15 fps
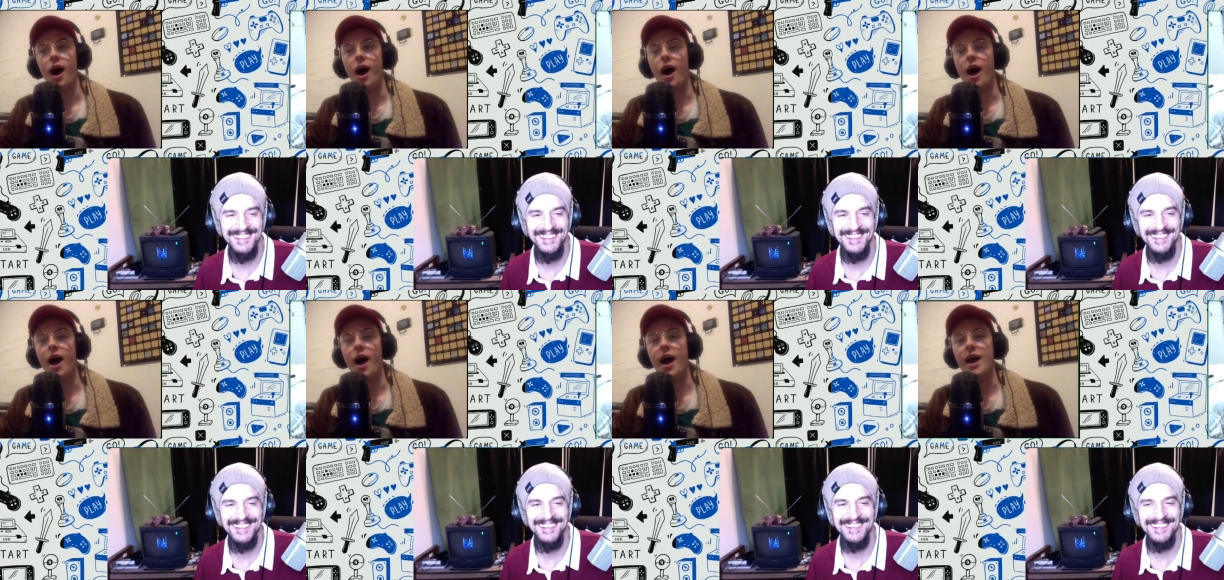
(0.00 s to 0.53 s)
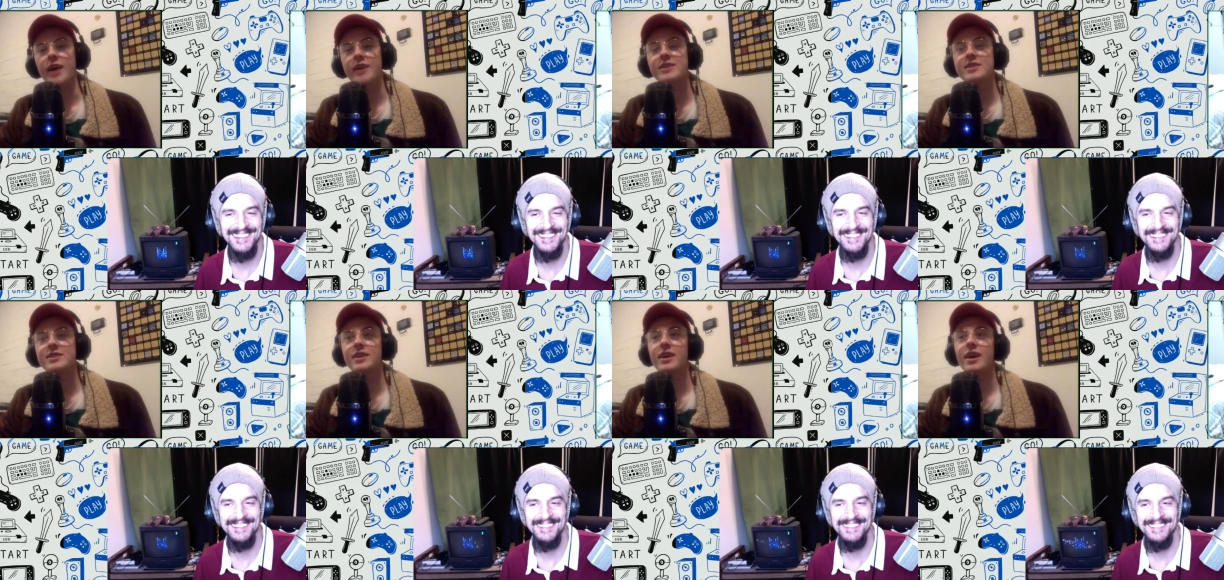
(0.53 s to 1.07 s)
Speaker 1: cannot remember
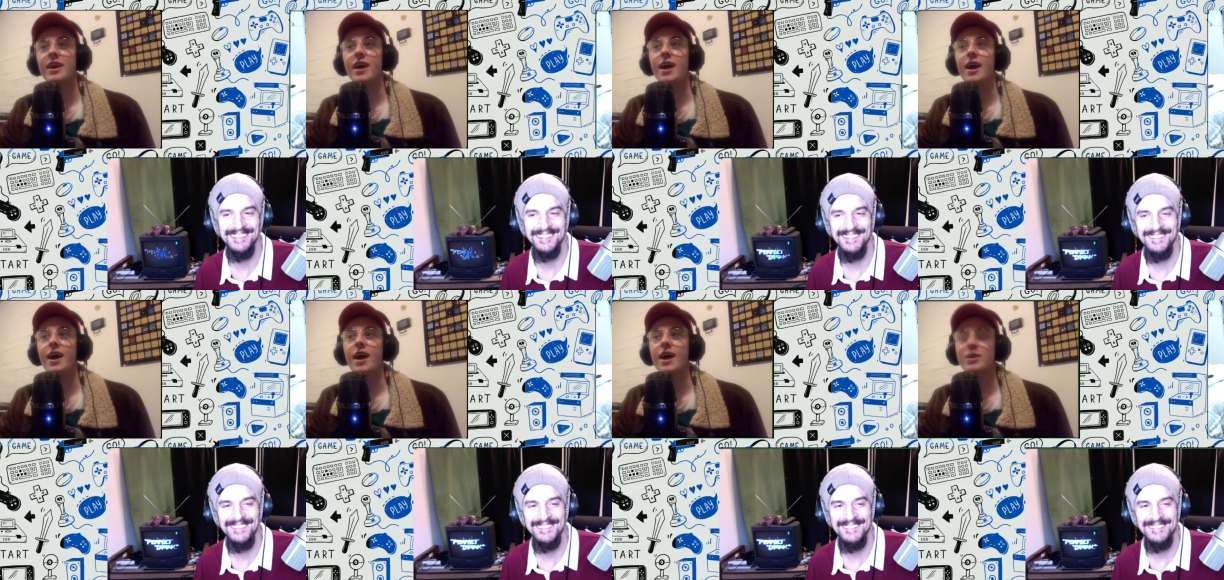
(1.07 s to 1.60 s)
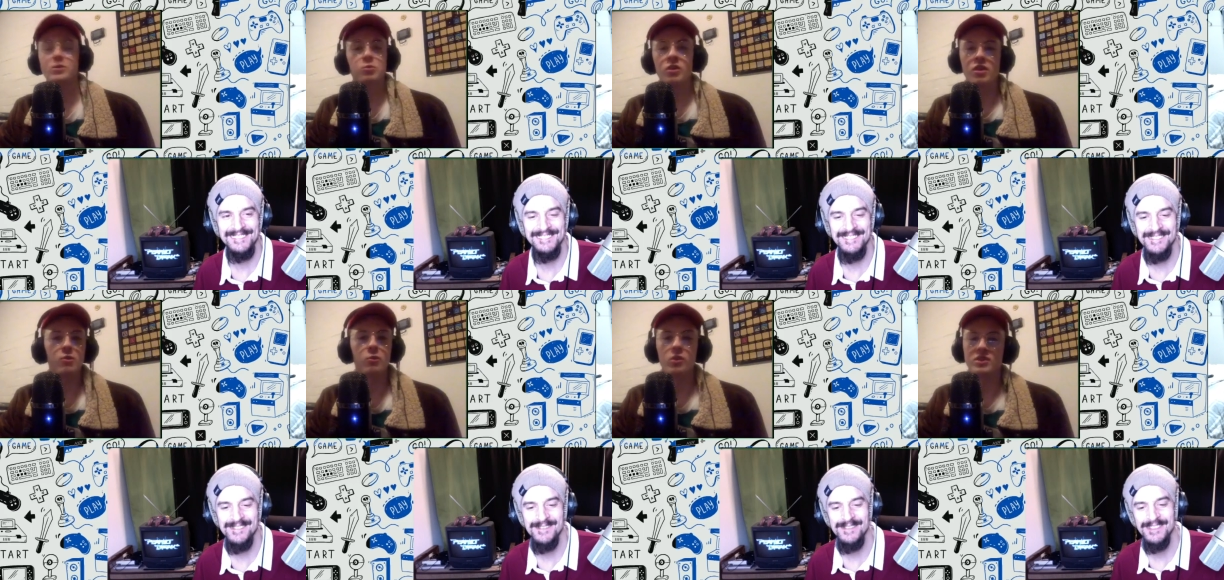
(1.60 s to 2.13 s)
it's it's
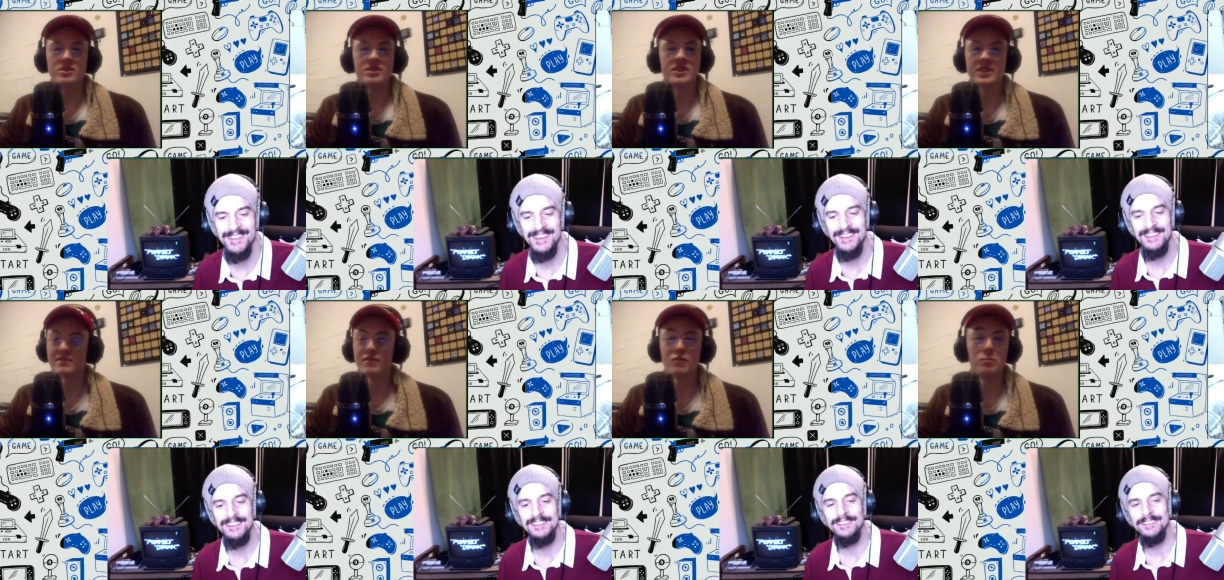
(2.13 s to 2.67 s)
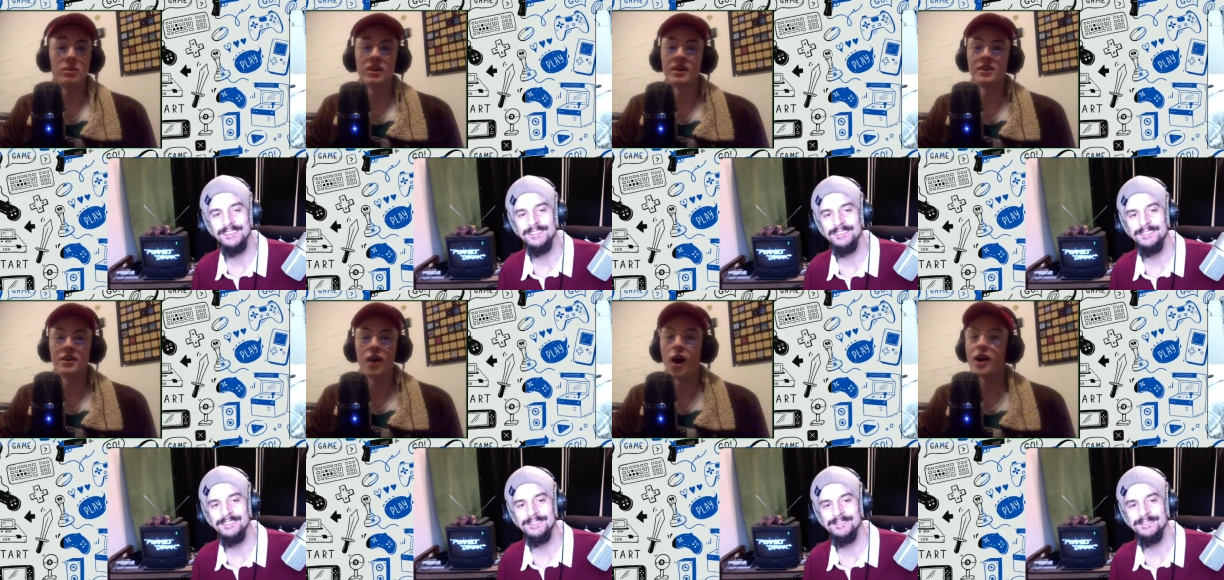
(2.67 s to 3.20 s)
one of the worst things i've ever
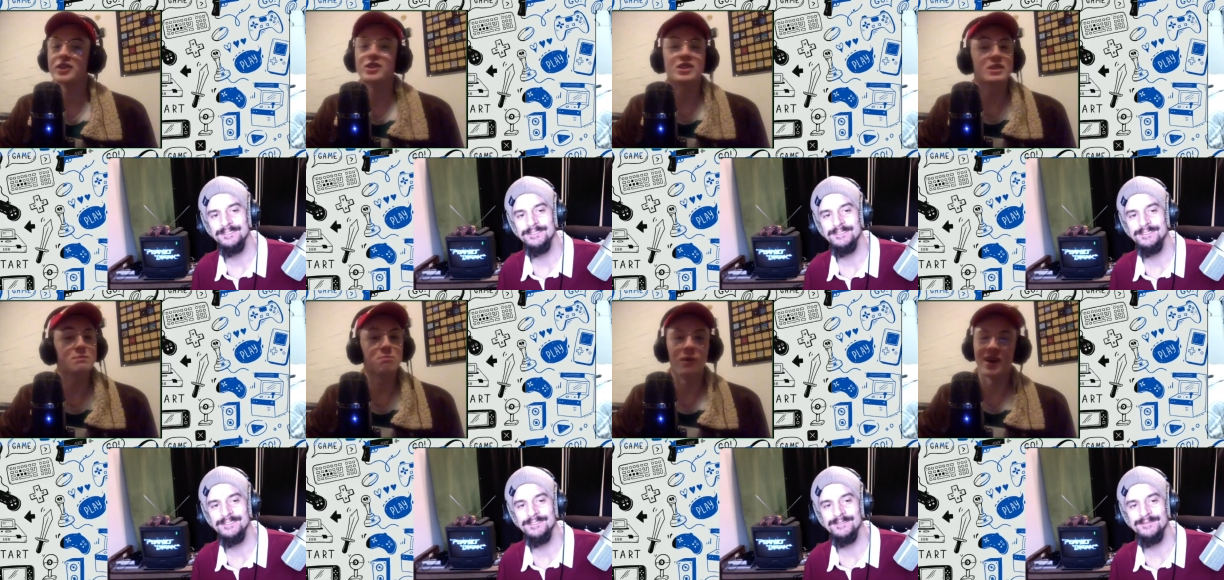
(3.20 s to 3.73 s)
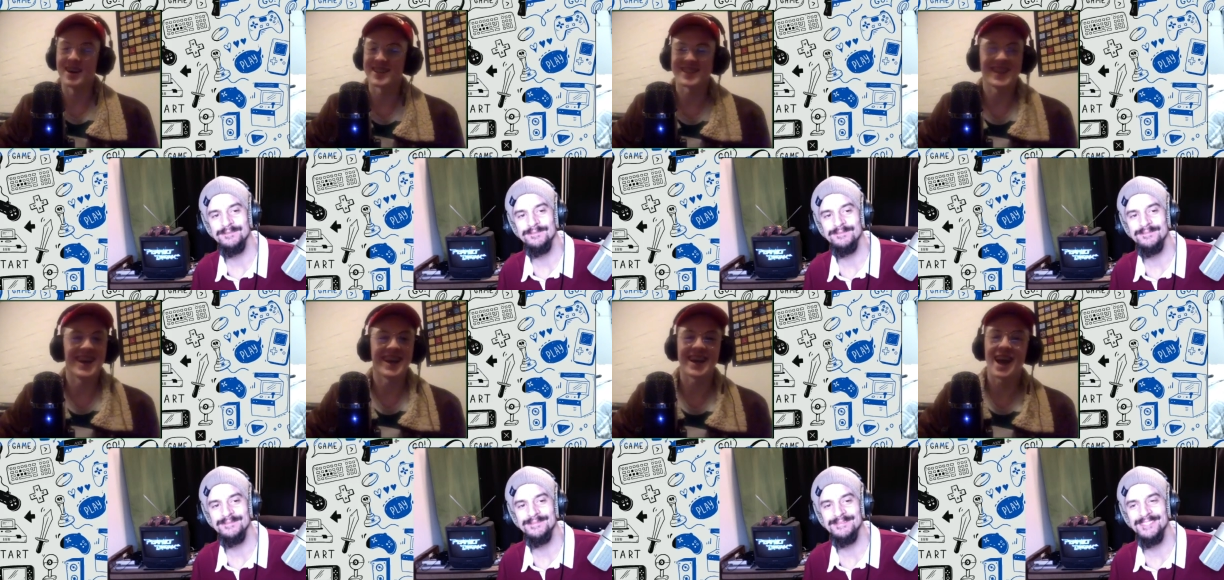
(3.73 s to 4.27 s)
played i
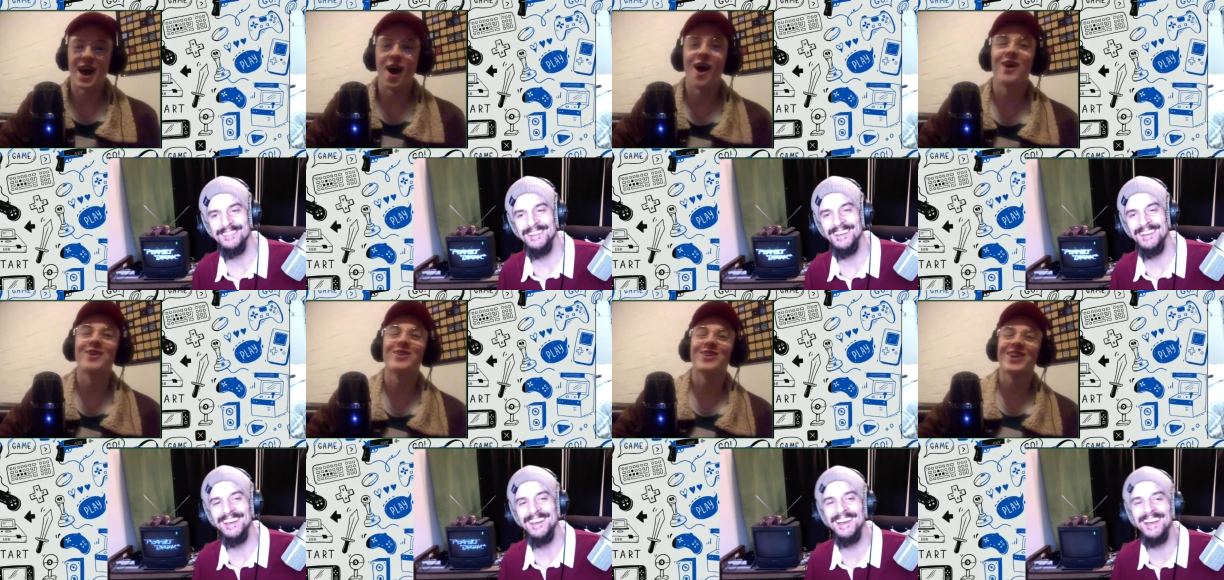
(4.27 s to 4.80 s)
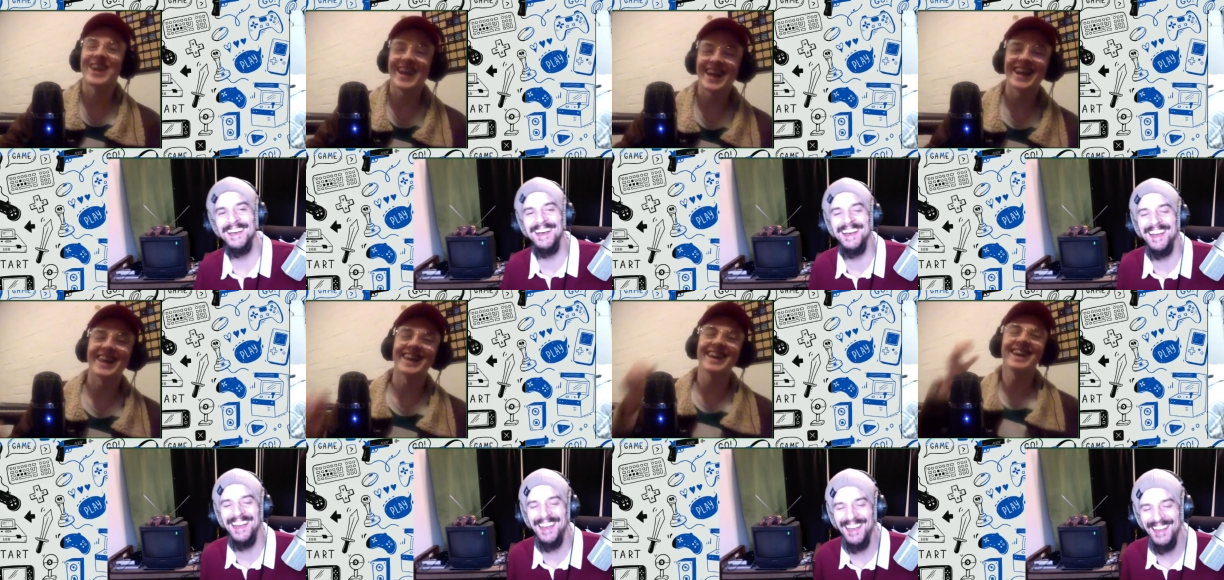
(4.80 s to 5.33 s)
despise that game i
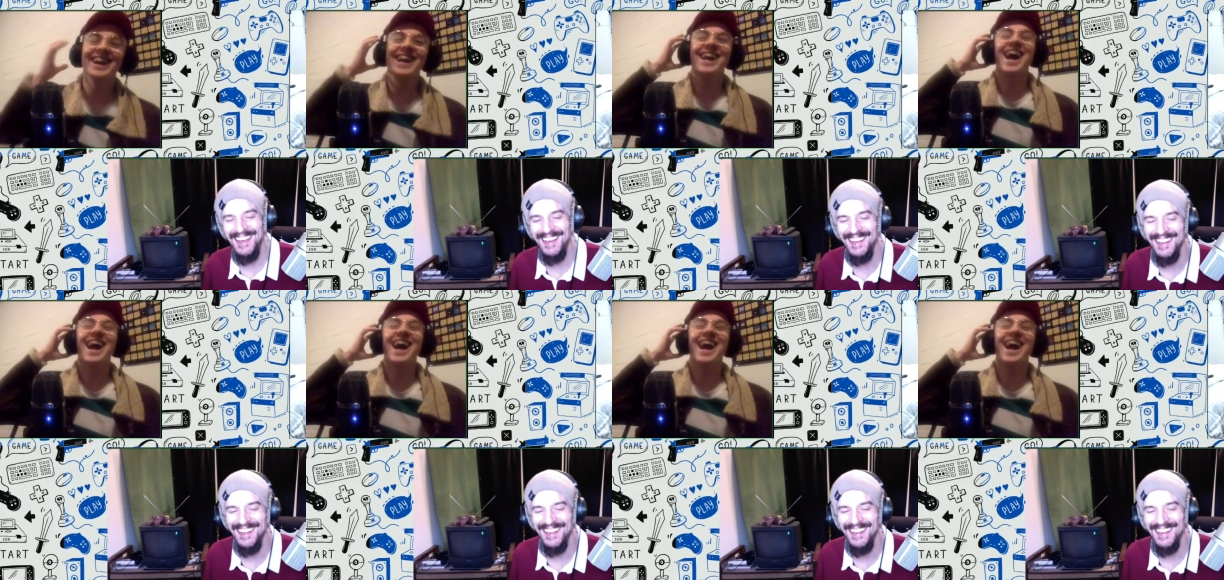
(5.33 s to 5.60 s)
really